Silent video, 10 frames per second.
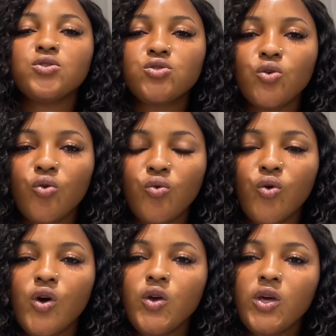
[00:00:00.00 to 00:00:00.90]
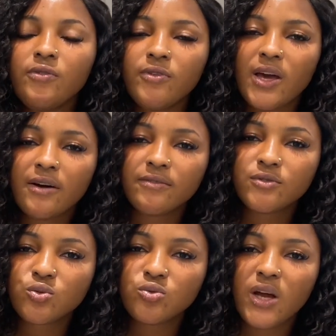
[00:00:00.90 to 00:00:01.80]
So if you have
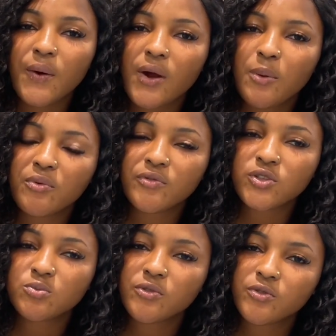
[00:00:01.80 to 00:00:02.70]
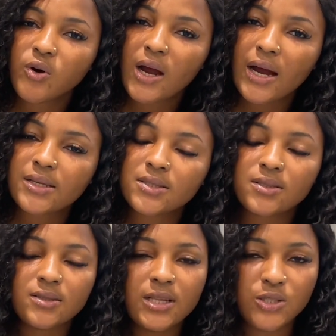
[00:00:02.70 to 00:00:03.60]
school that require proof of funds before CAS,
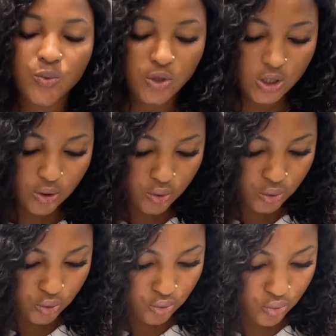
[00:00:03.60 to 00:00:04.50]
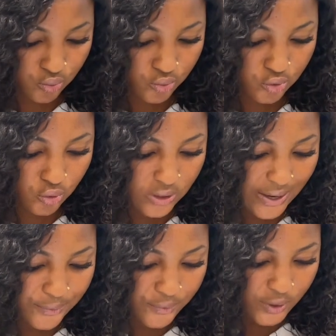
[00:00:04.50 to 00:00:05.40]
that's what you are going to do. So
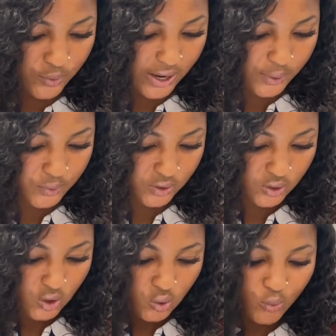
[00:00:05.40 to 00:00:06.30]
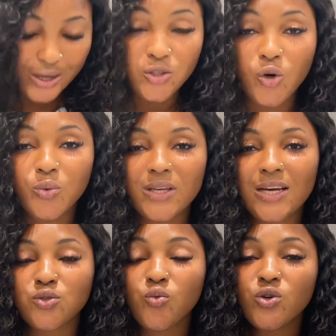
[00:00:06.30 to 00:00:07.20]
now, where are we? We are done with
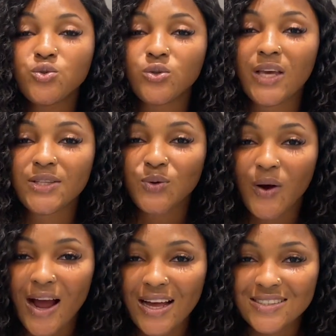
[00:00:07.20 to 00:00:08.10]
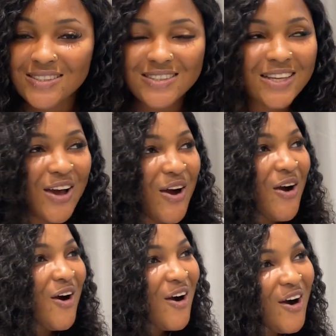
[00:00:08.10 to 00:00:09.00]
CAS. So once you get your CAS,
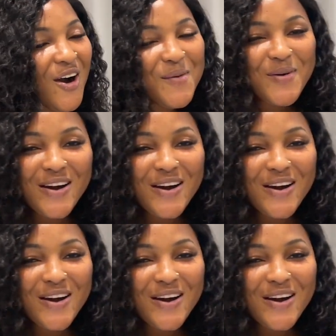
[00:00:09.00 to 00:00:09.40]
CAS